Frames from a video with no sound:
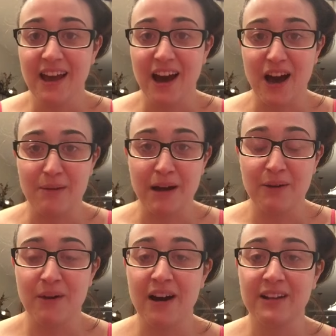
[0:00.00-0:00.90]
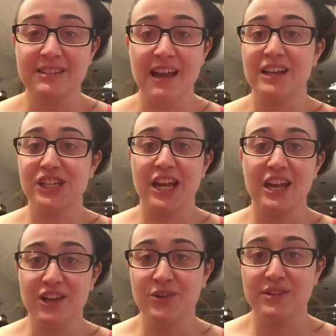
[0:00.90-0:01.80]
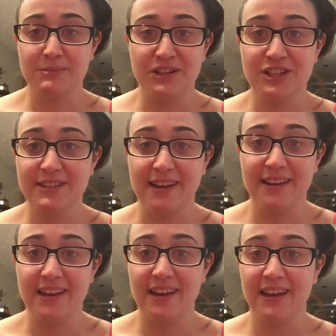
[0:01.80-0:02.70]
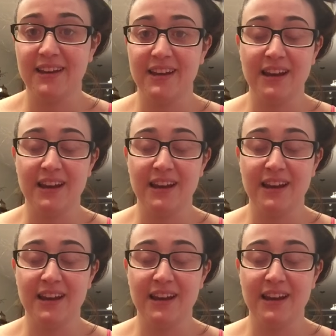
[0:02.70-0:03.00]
I want to educate you as much as I can,